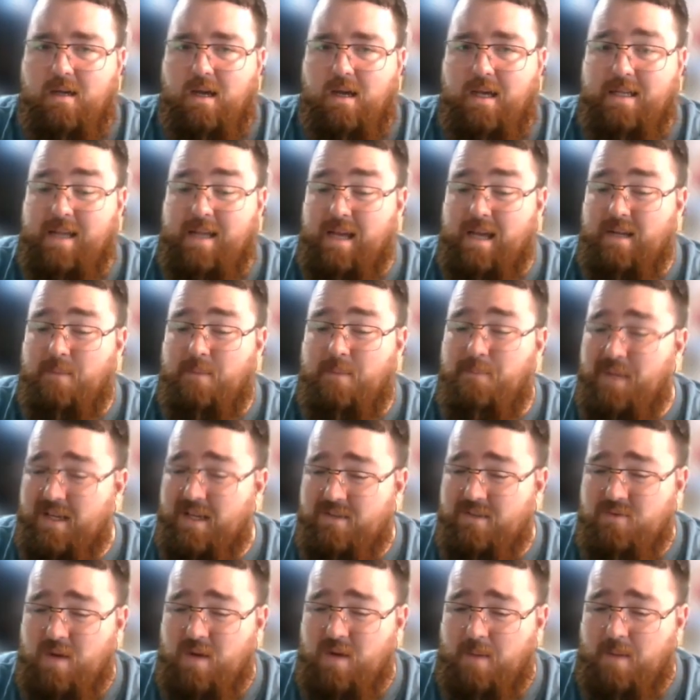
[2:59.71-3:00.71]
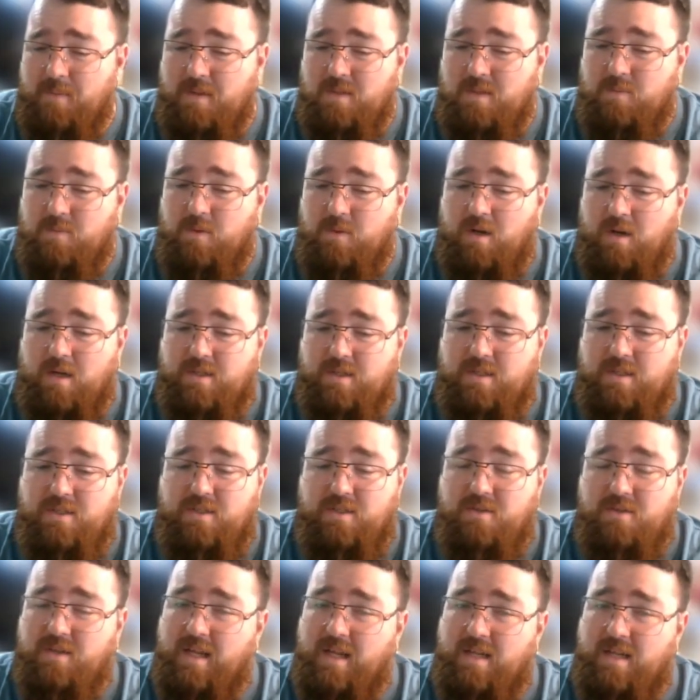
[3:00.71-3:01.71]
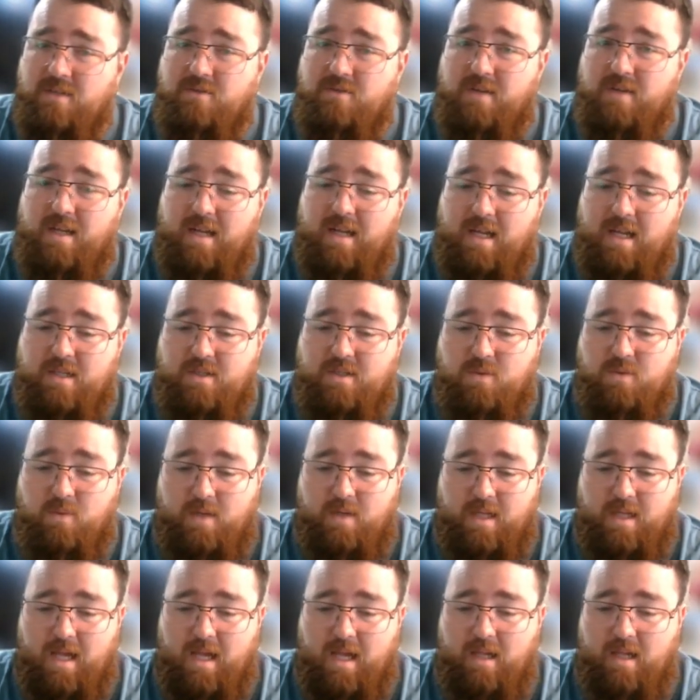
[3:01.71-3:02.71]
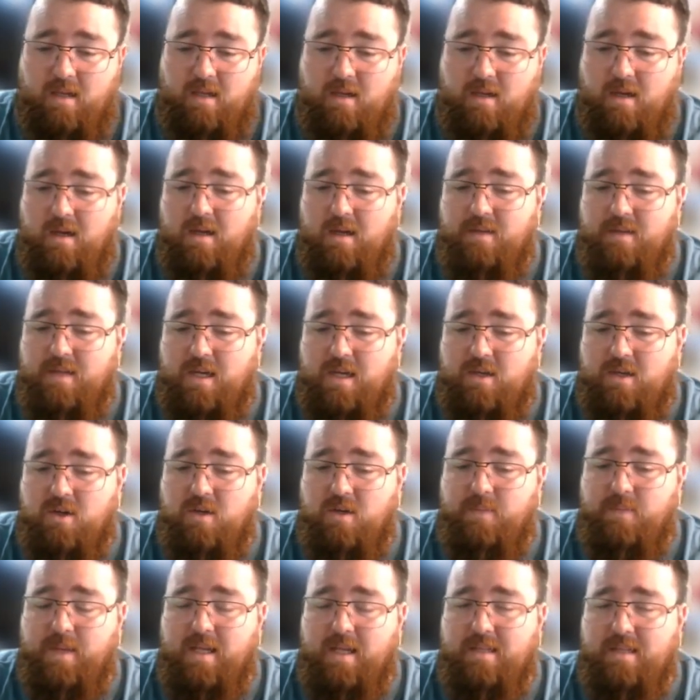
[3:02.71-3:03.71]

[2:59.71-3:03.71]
and he had a big drop in his production due to injury at age 28. That could be